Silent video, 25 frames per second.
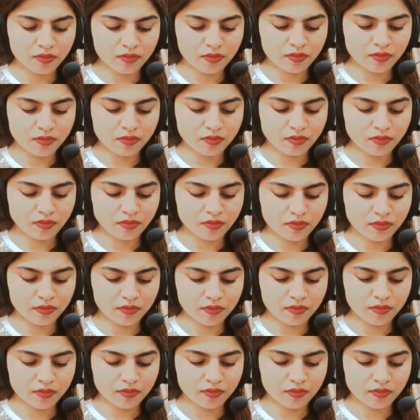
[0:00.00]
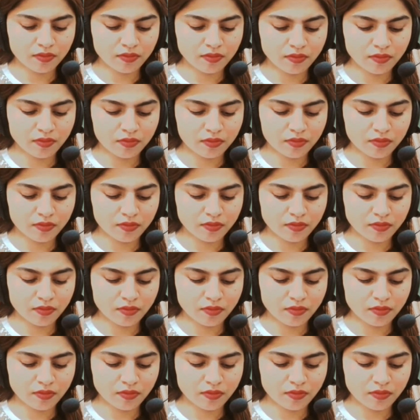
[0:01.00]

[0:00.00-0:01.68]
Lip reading: (silence)